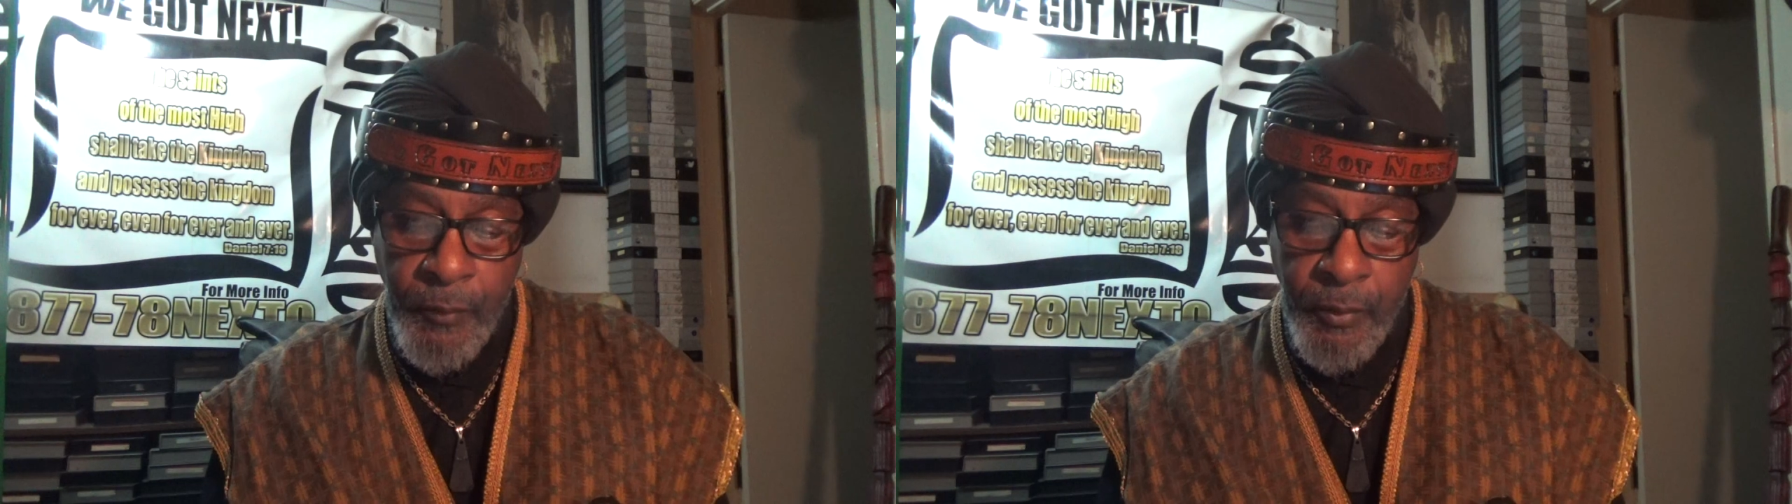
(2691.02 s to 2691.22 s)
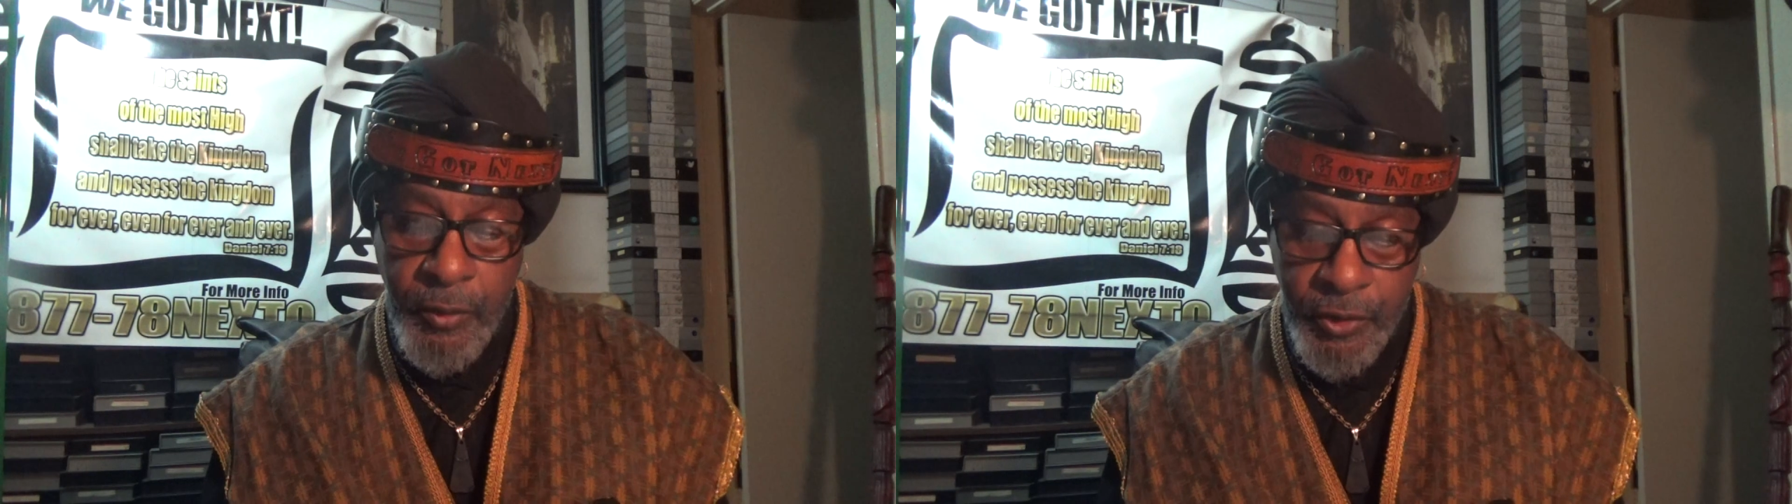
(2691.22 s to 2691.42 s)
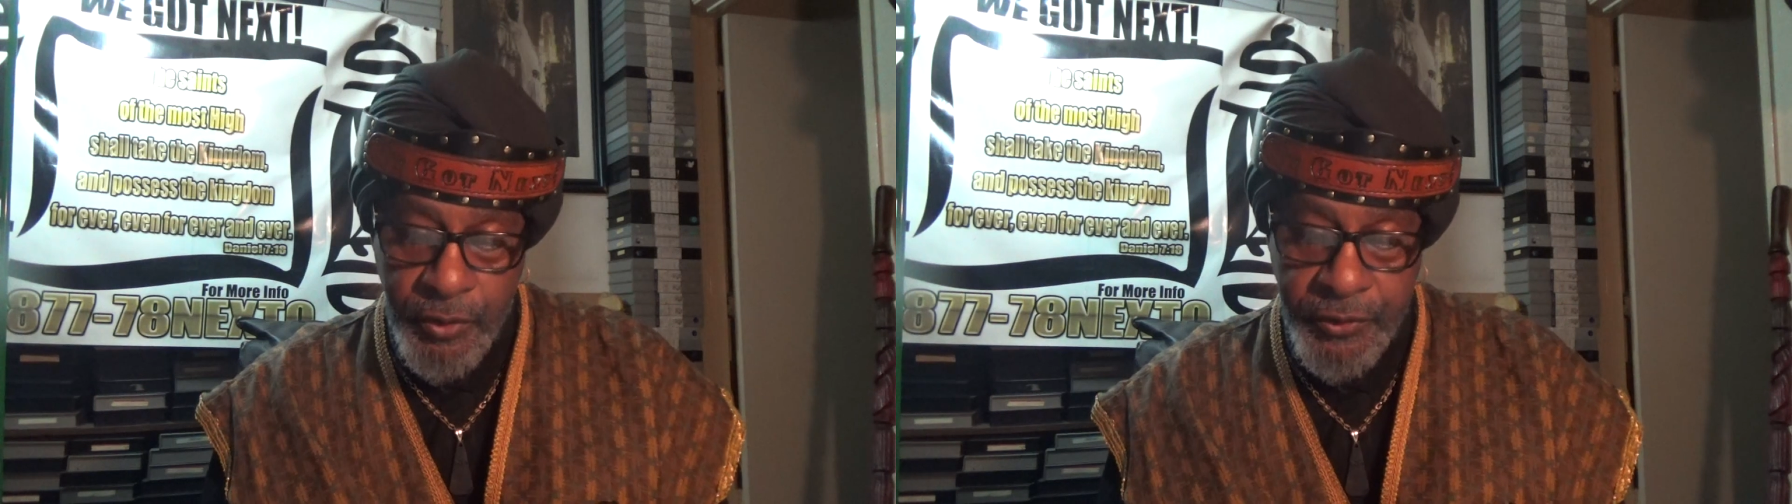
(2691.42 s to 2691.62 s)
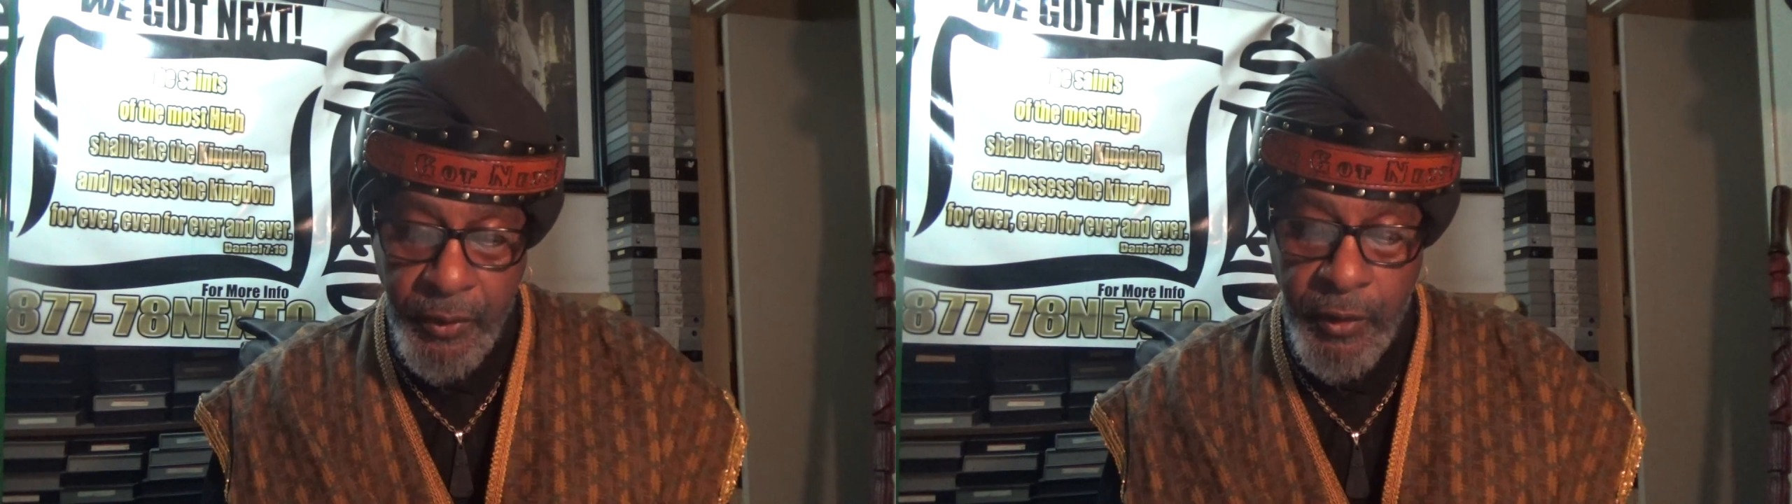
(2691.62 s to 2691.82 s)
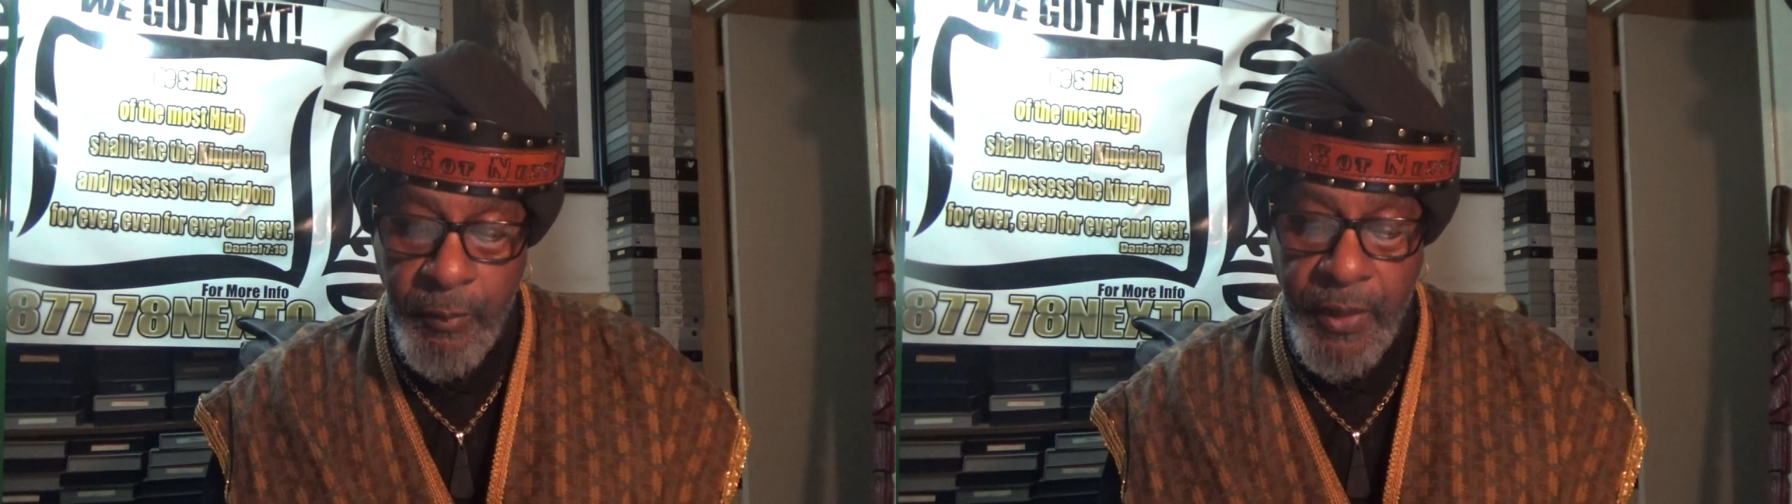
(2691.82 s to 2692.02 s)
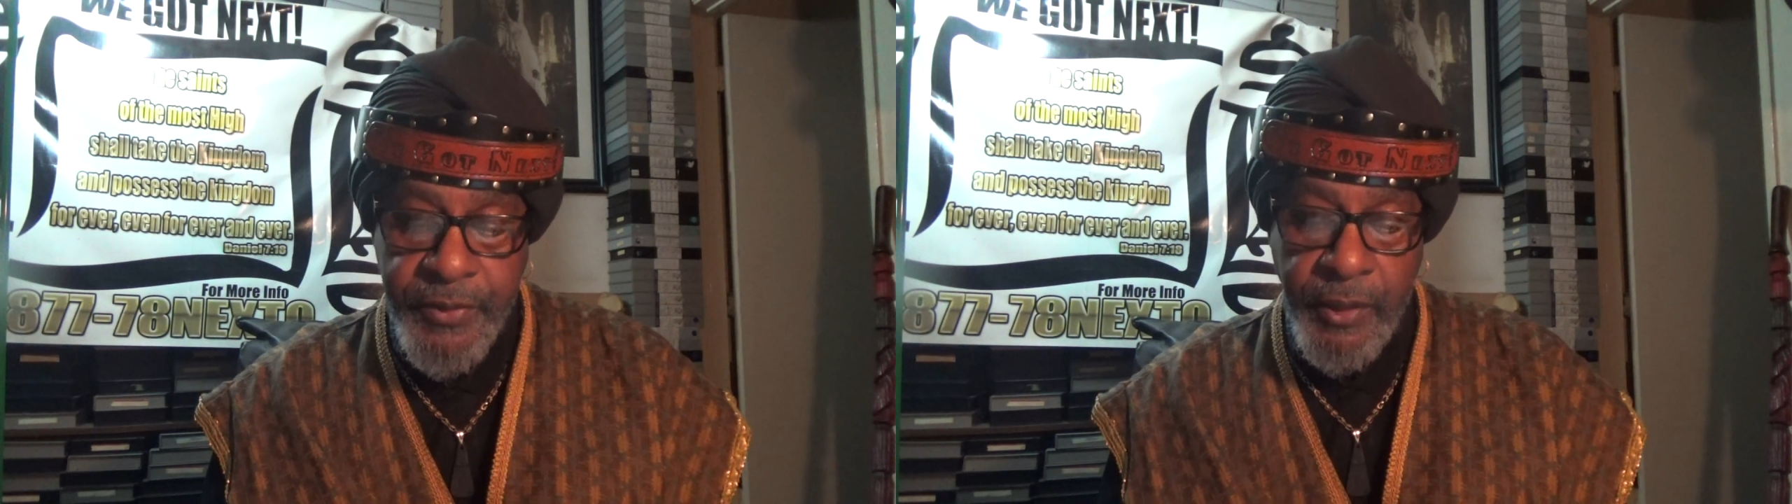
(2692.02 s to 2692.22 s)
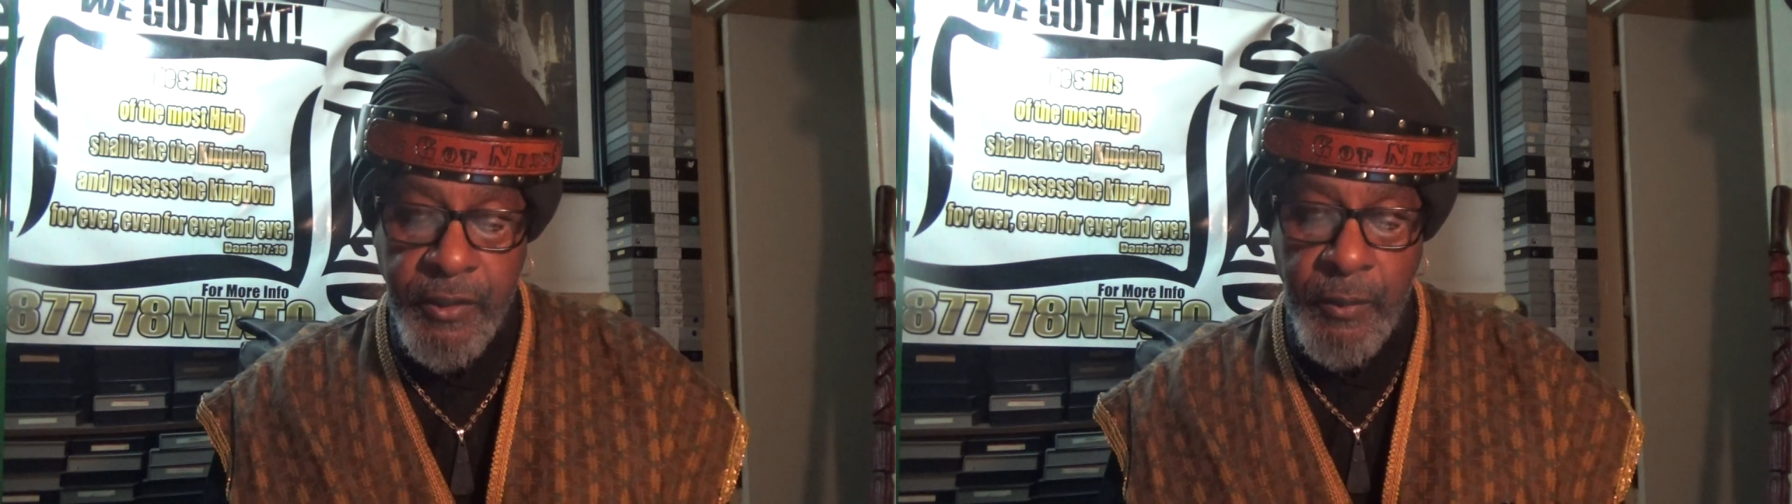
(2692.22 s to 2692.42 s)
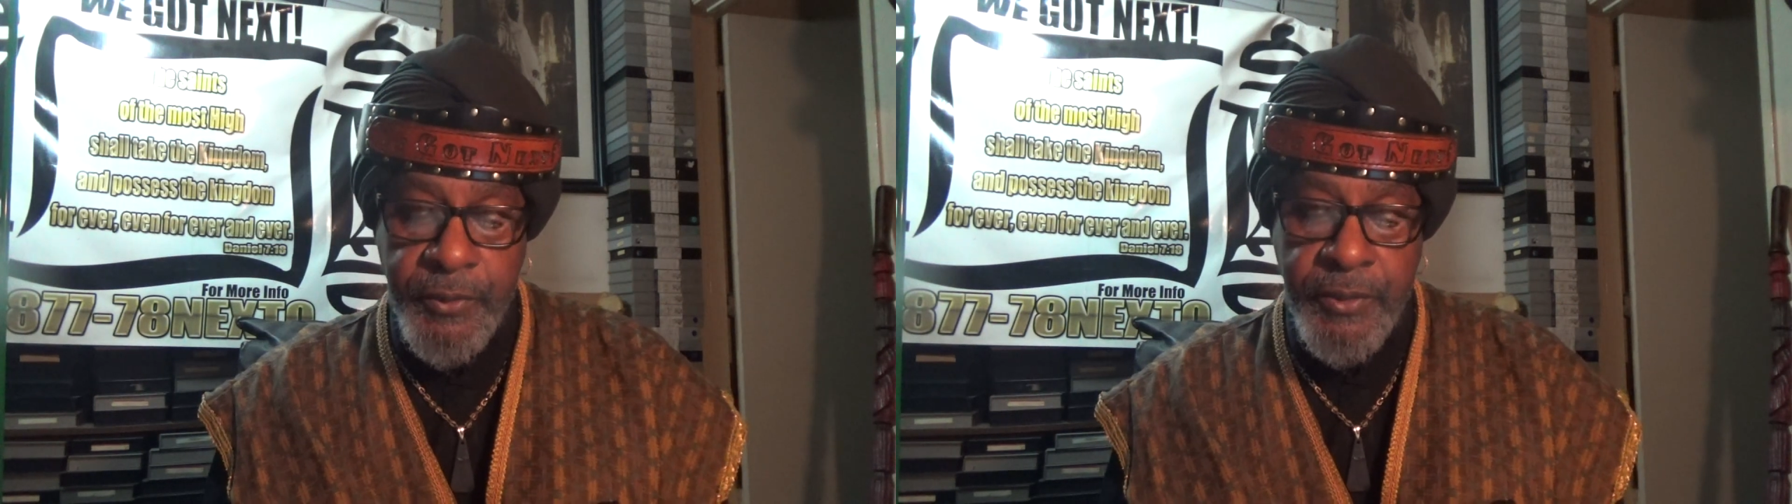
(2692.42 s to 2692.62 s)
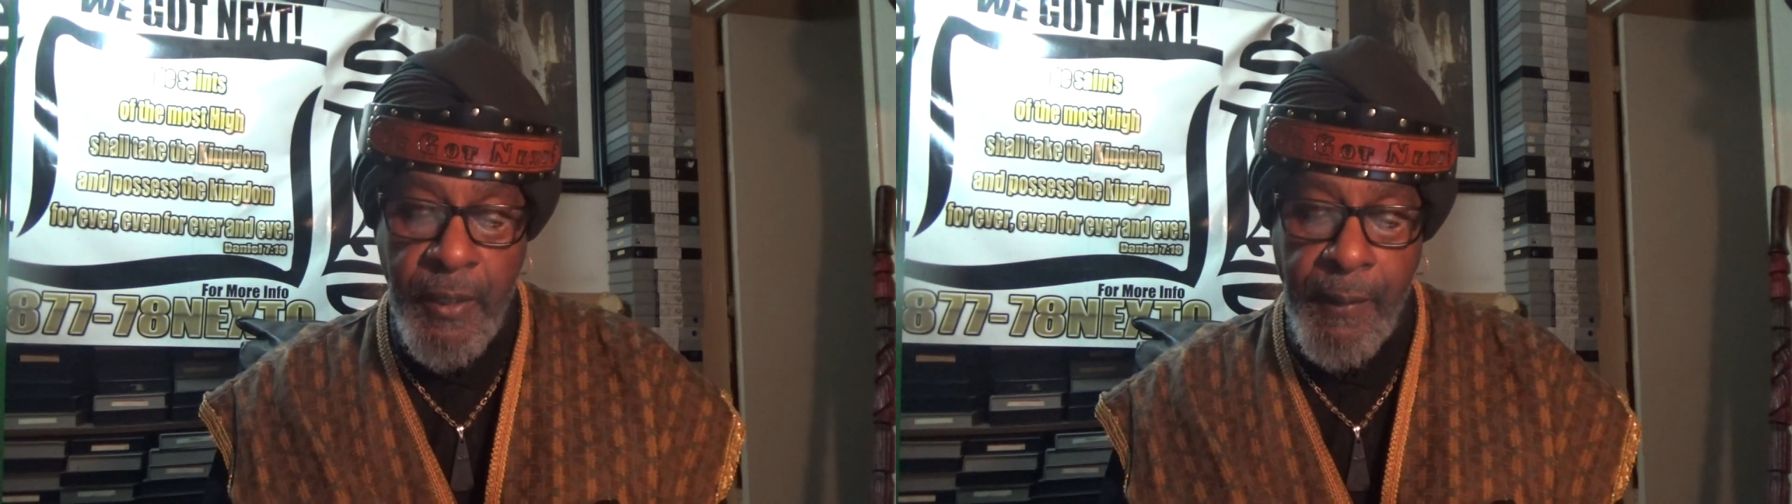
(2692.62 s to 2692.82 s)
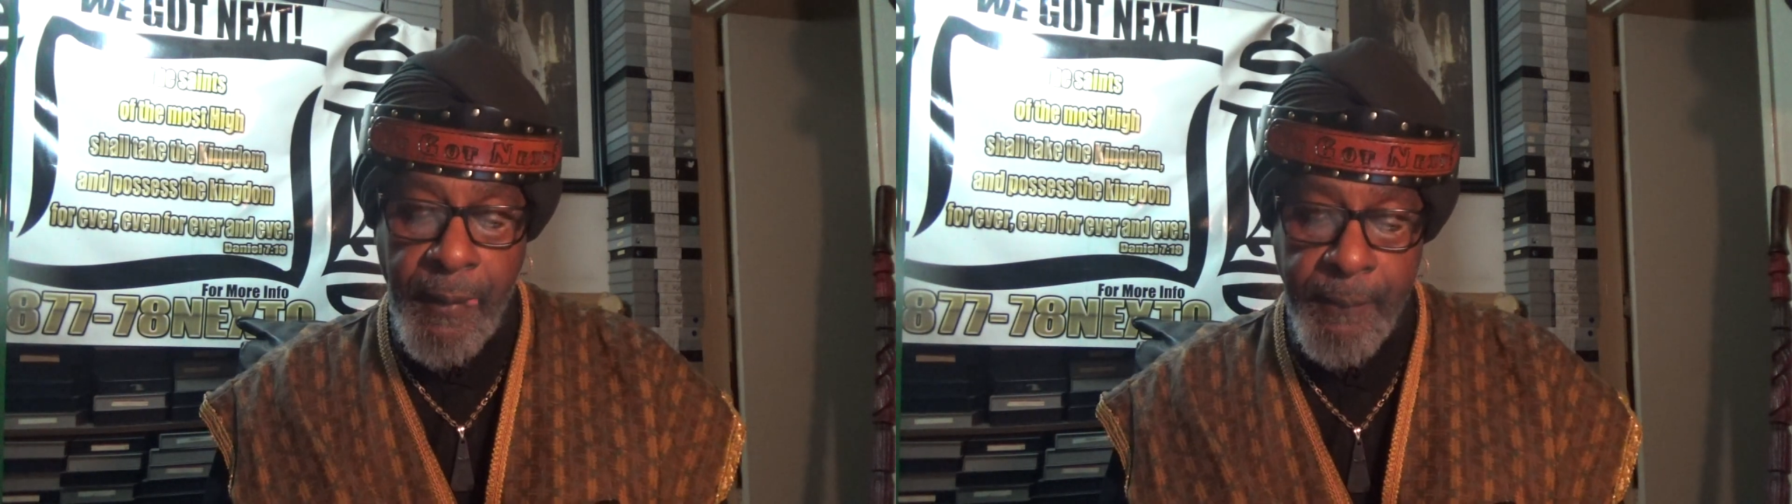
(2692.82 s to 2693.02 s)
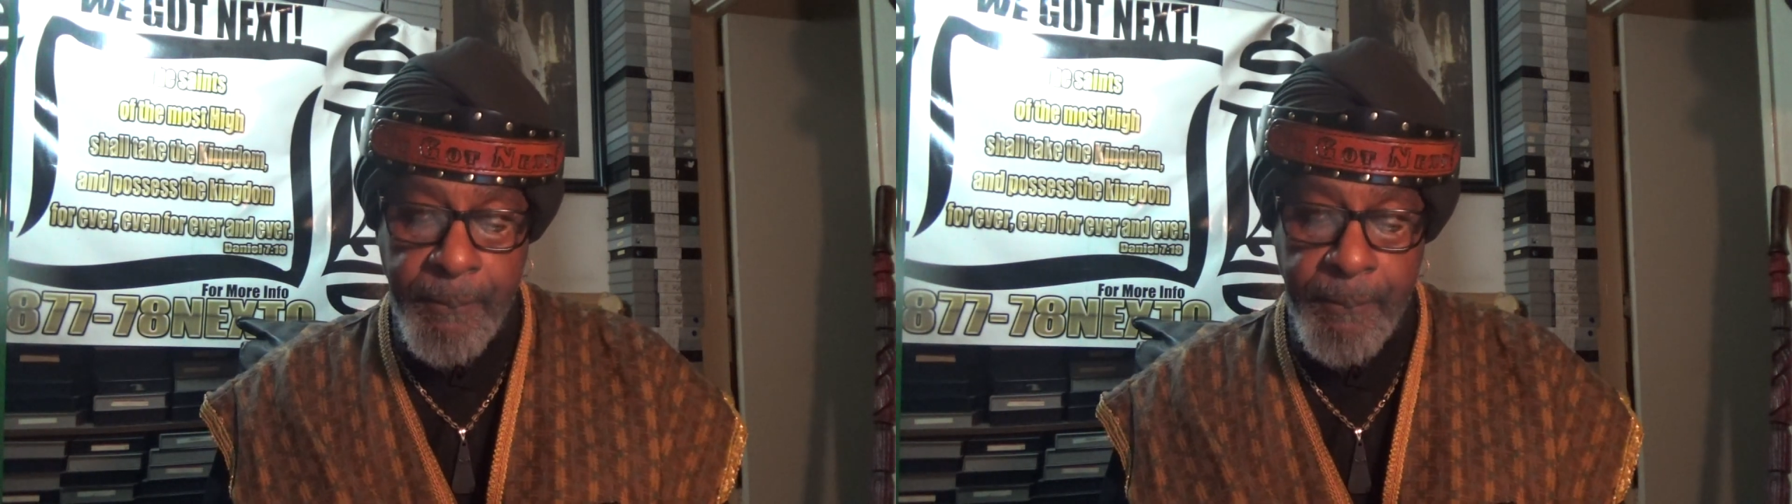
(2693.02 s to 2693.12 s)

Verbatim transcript: This is concerning the Mashiach Elbashai.